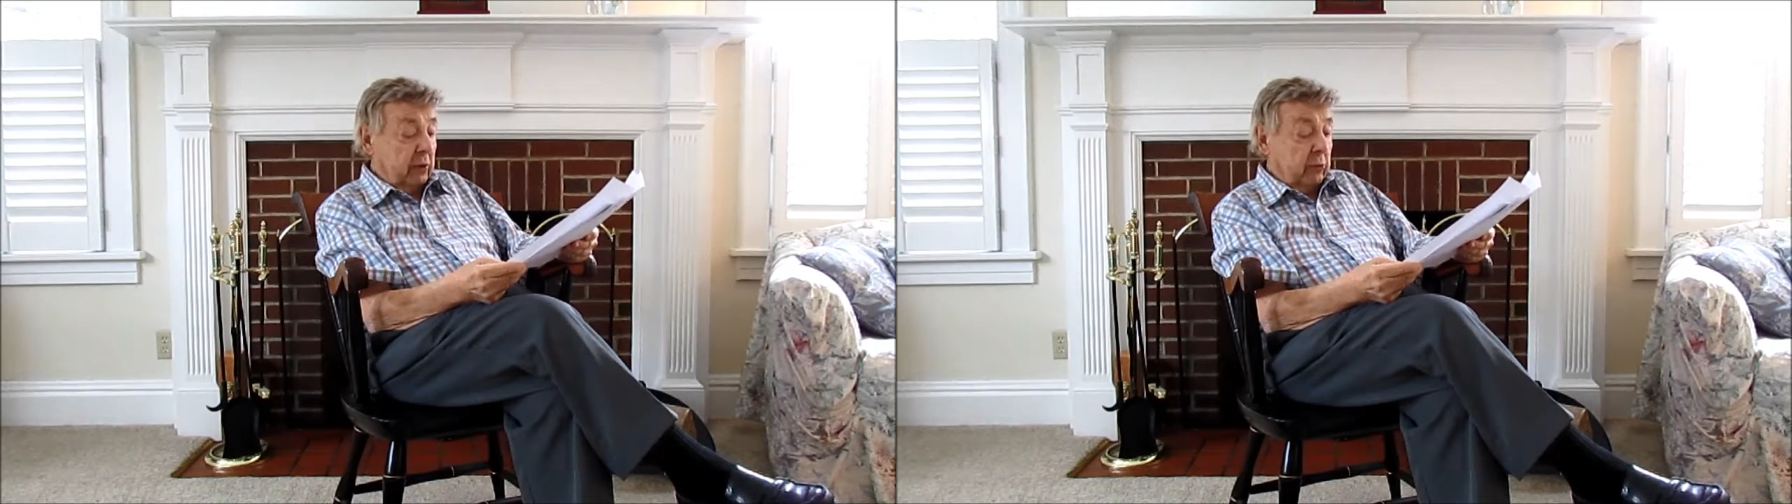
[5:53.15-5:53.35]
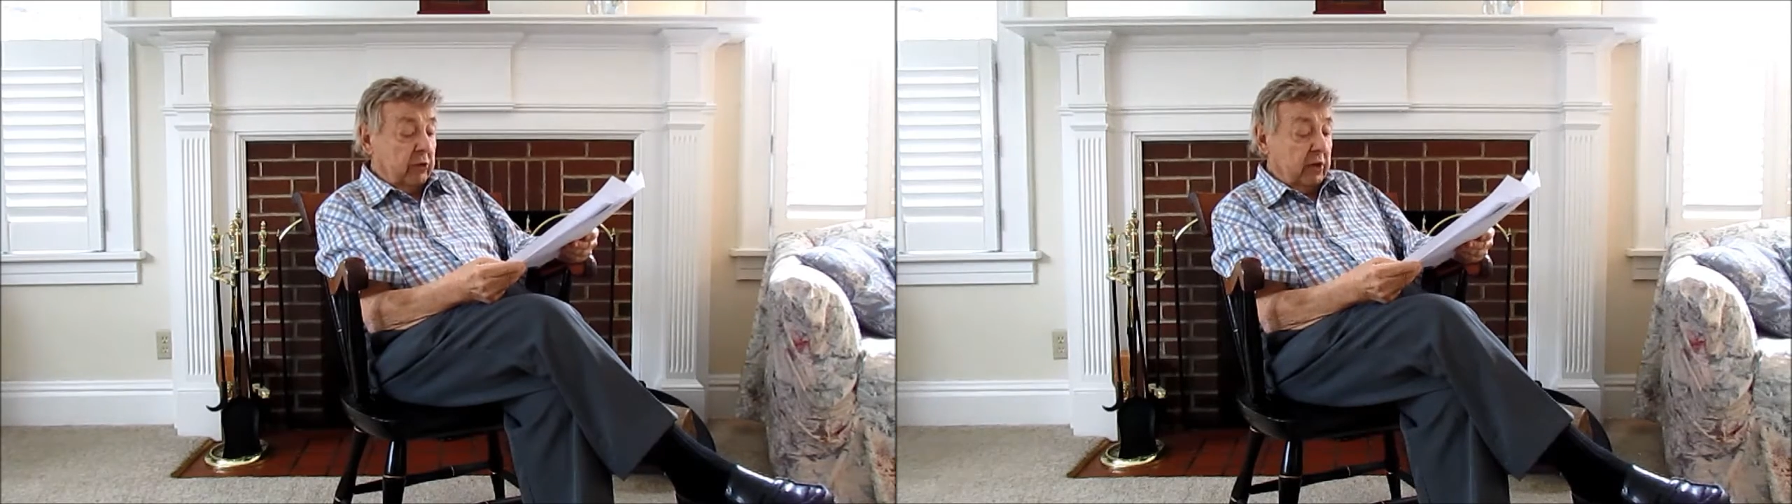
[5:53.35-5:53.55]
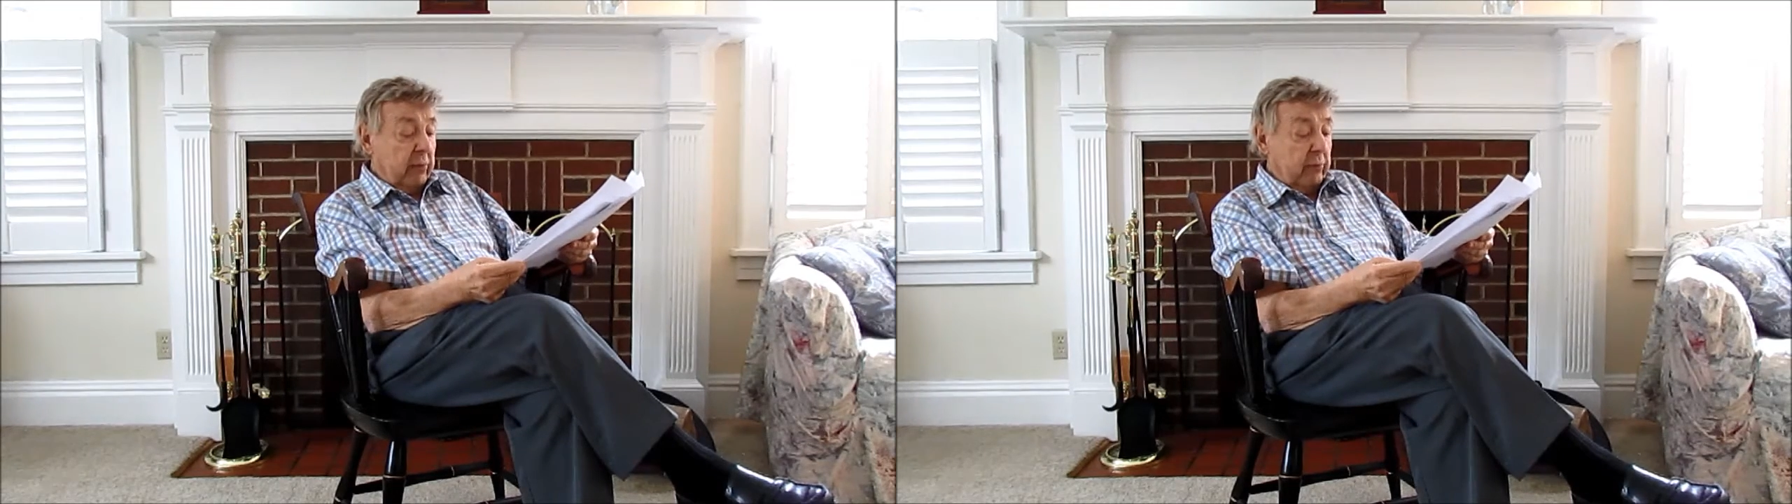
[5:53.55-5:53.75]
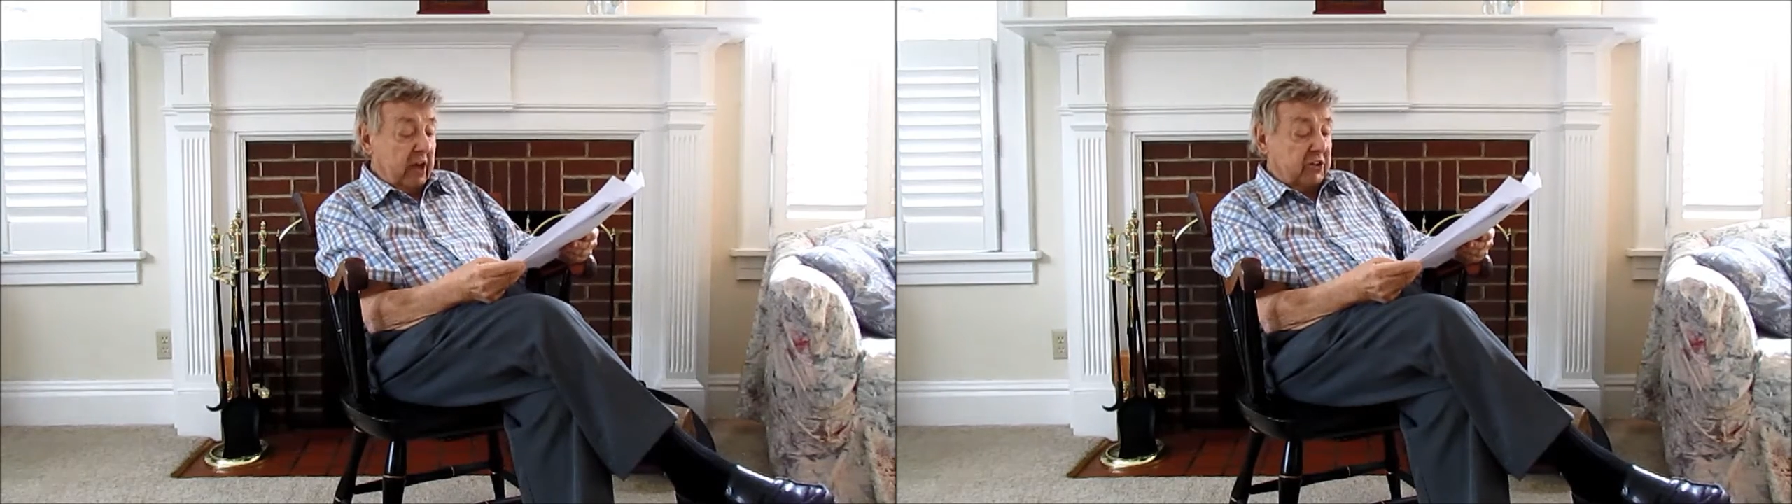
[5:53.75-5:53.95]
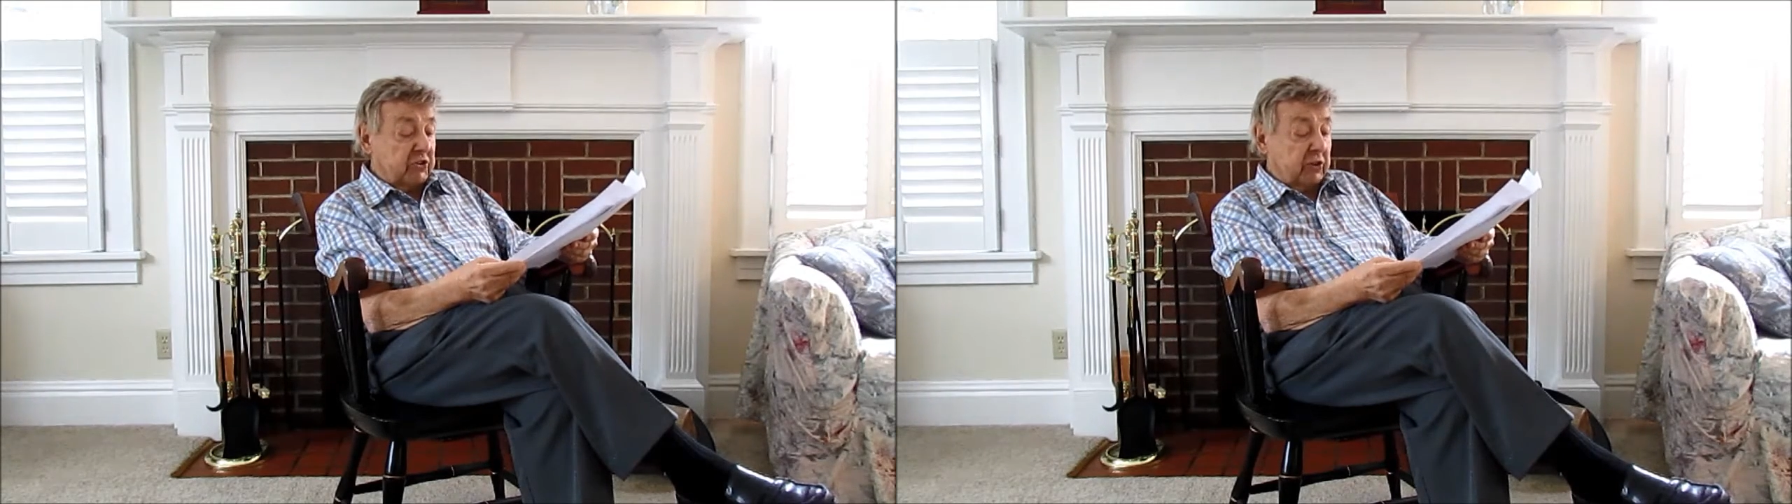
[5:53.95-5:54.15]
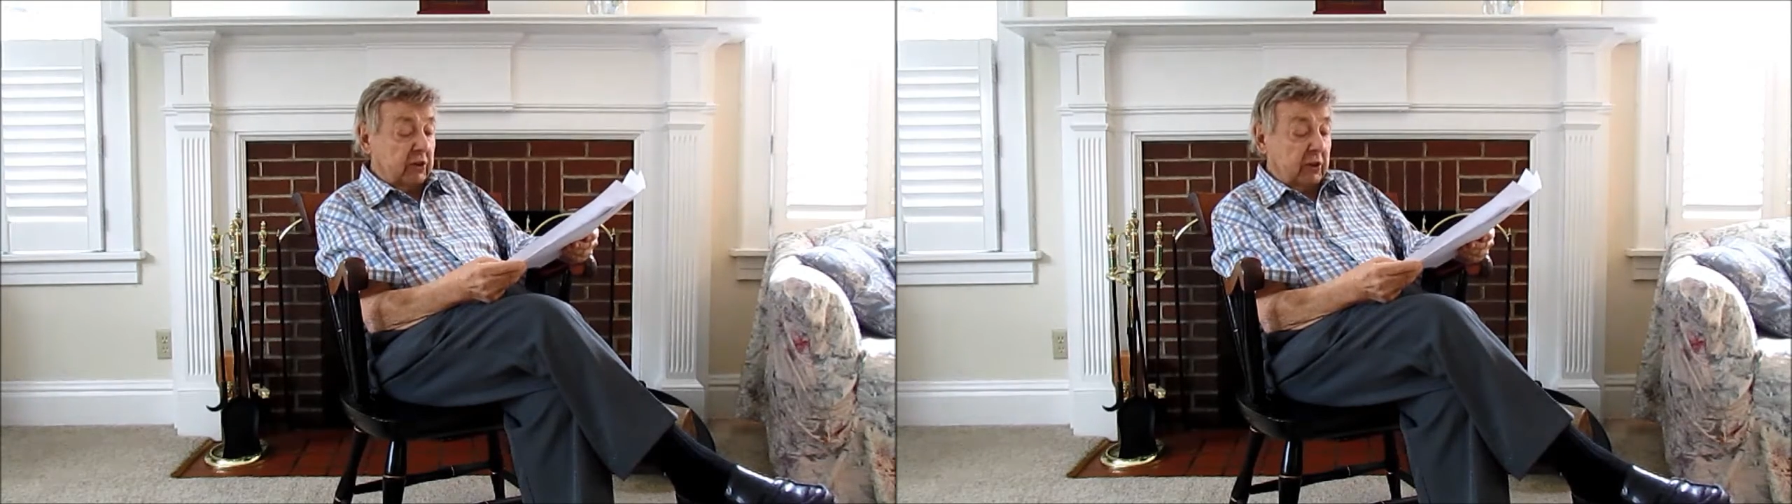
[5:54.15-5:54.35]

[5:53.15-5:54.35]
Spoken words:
with a matching